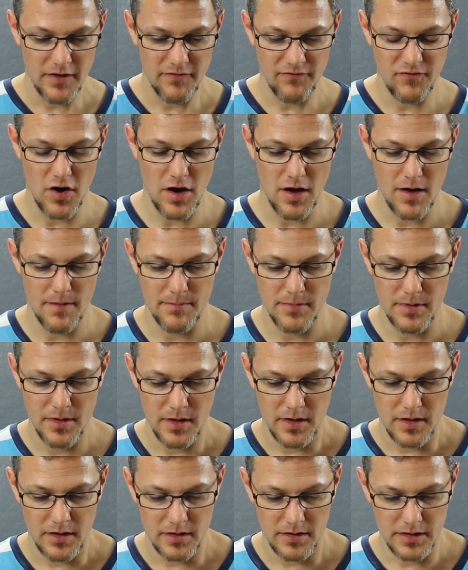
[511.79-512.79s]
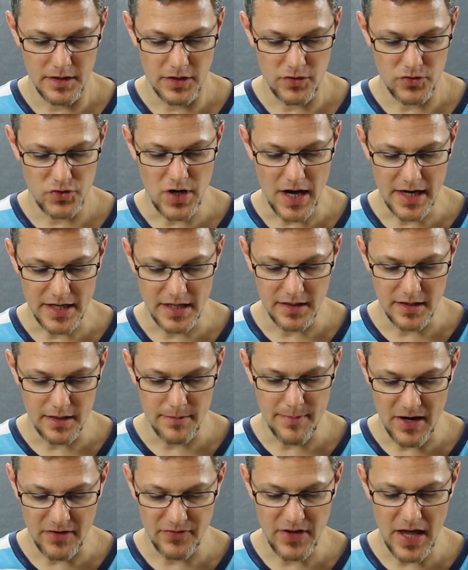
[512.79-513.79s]
from, you know, tracking the
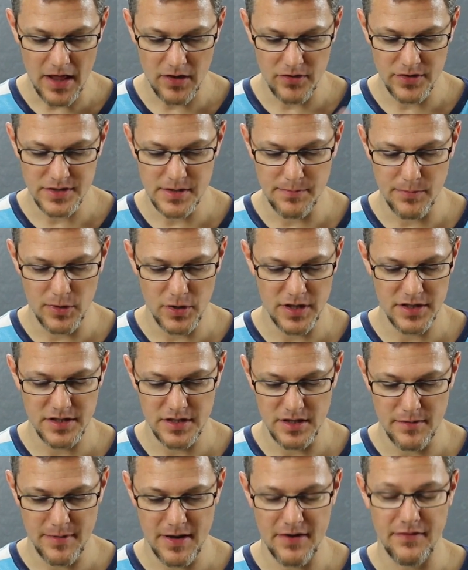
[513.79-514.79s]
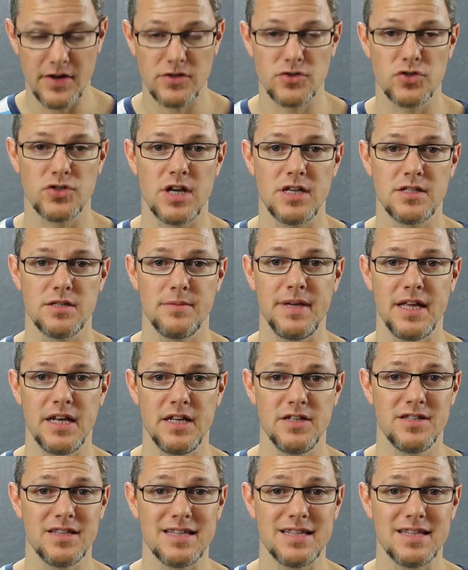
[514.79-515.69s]
amount of calories I'm burning to the amount of exercise I'm getting,